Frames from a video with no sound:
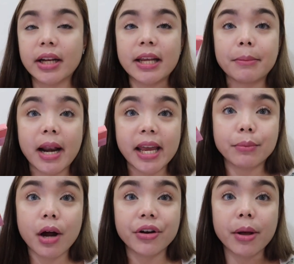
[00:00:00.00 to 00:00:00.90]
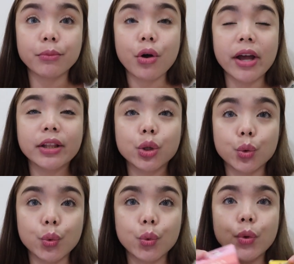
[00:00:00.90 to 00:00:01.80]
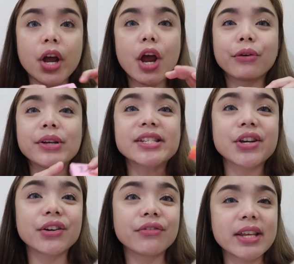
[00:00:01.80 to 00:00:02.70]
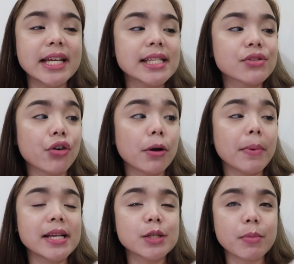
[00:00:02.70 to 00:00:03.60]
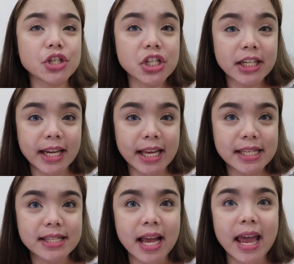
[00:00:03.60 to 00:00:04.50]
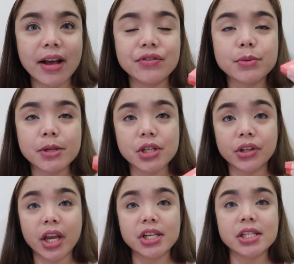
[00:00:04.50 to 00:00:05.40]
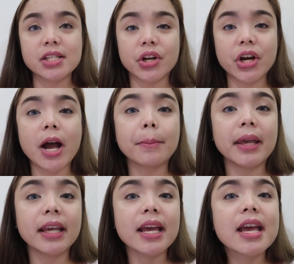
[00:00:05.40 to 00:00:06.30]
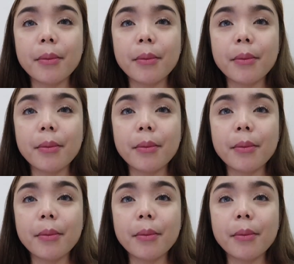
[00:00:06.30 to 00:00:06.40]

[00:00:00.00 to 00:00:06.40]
and Himalaya Brown. I'm going to reserve this for my special days. I have special occasions that are coming.